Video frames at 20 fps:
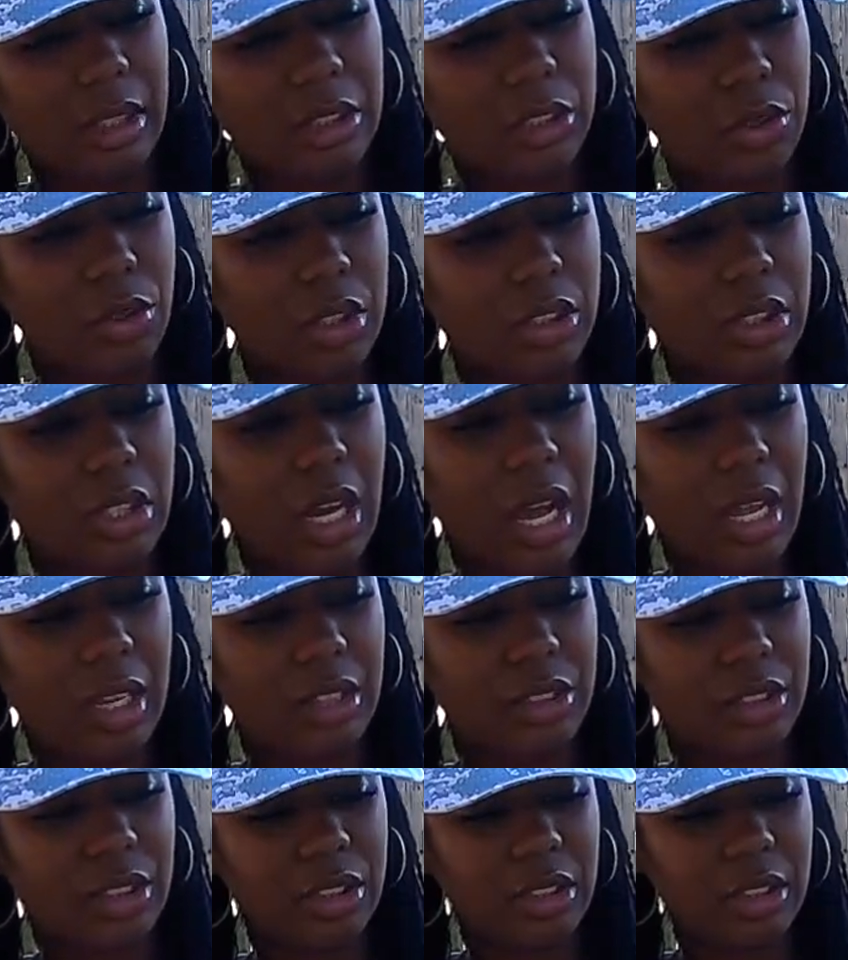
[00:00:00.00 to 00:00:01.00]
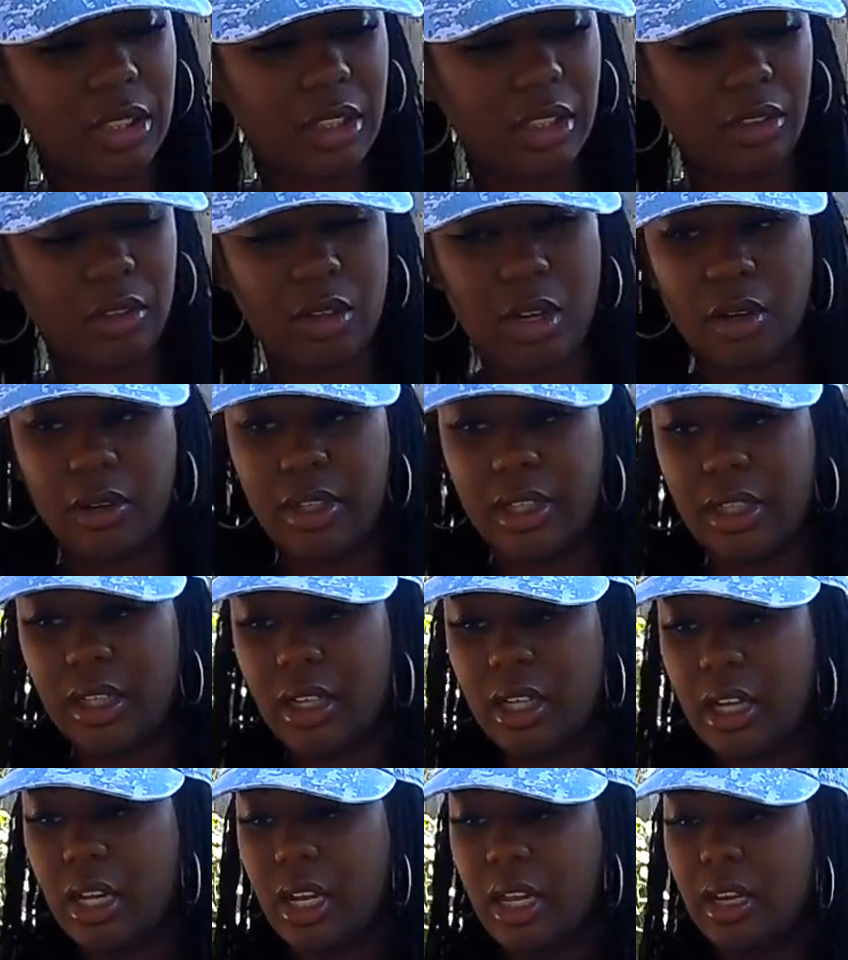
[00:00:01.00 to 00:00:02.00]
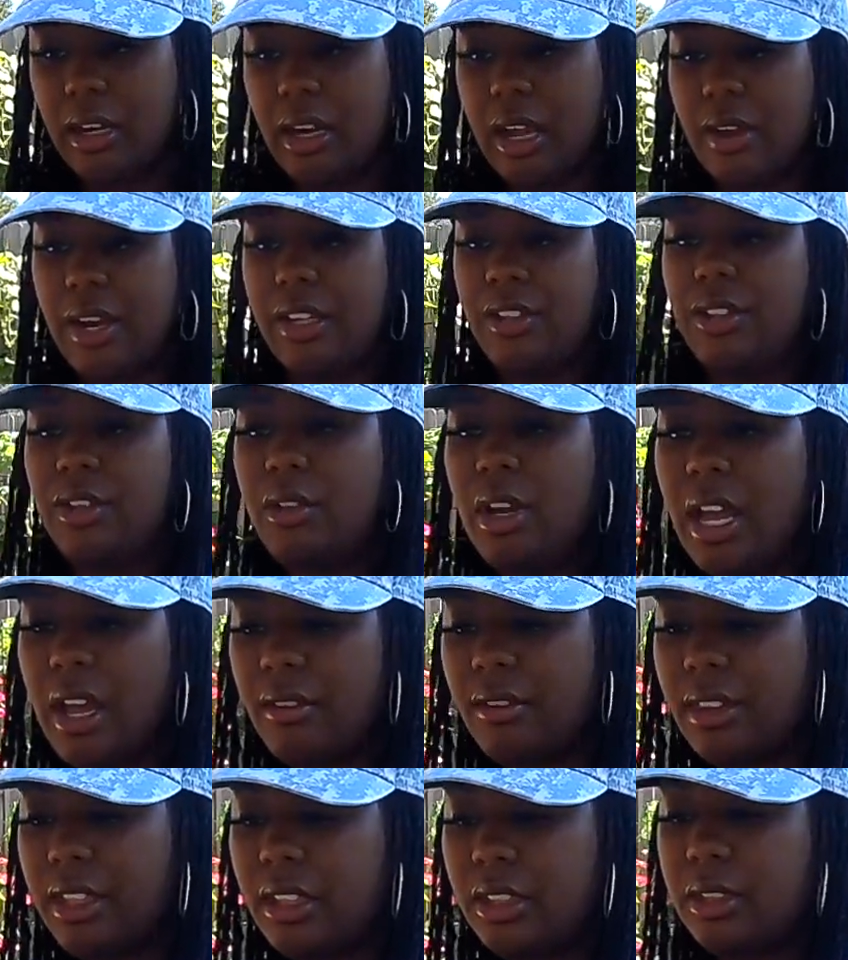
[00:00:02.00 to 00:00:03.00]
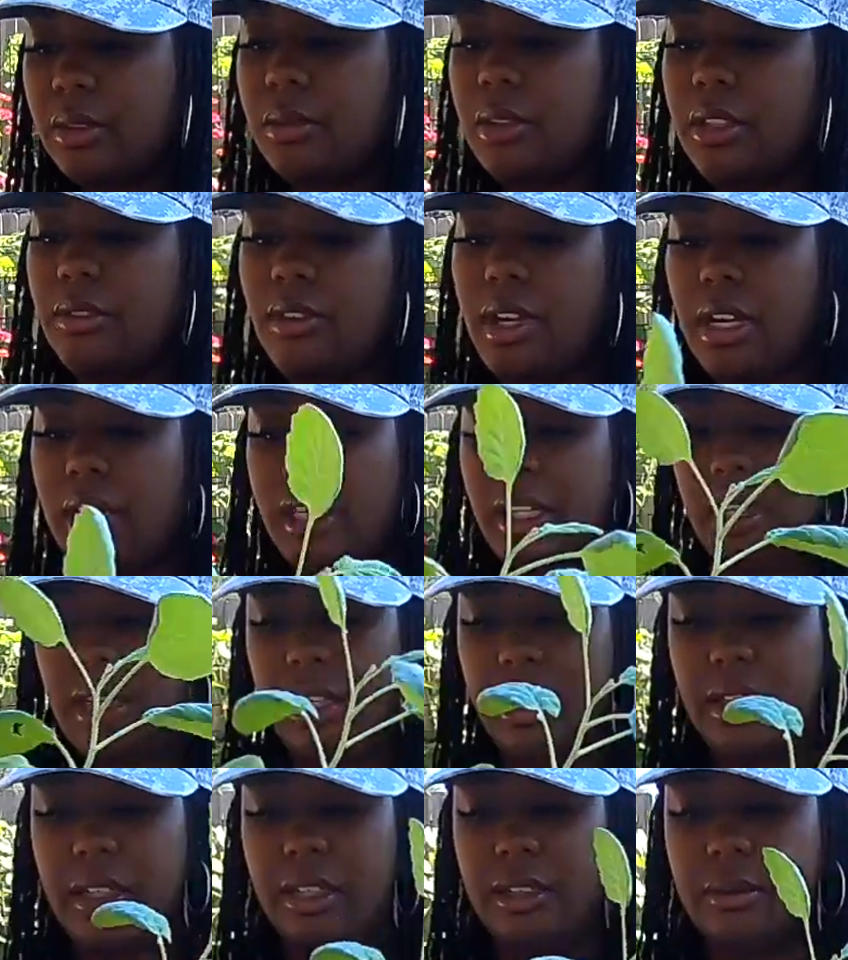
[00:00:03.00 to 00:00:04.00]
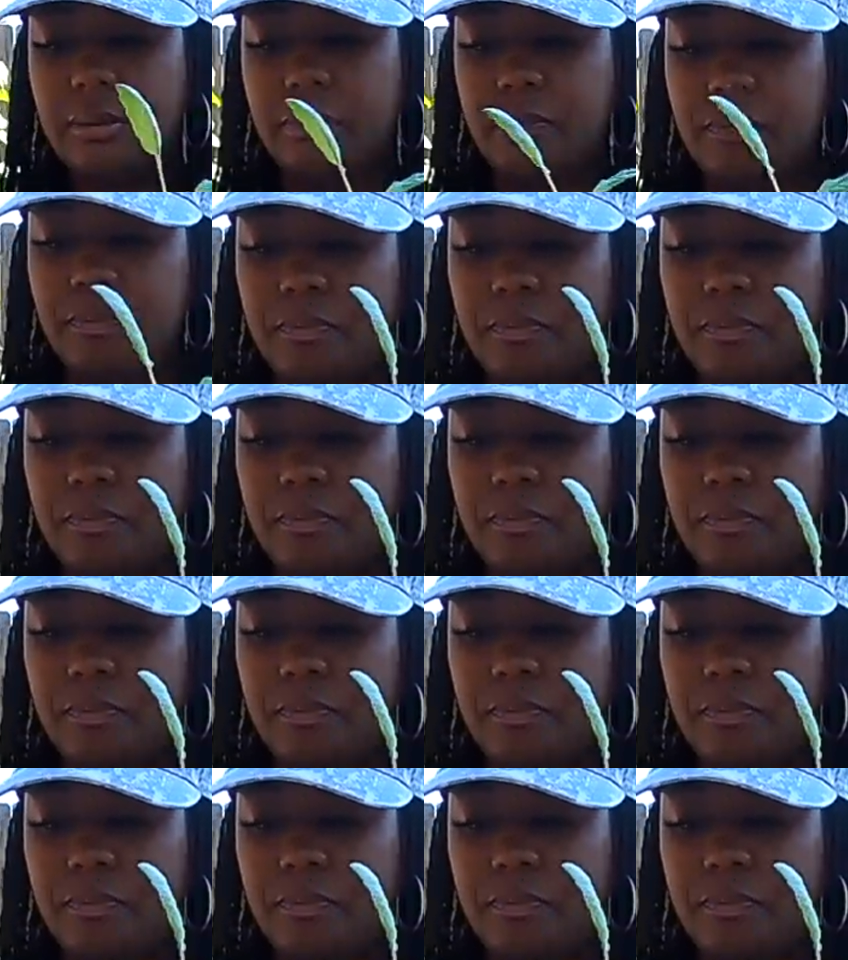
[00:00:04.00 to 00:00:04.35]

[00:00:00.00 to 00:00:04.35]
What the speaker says: Georgia collards are still growing. Now I do have this one right here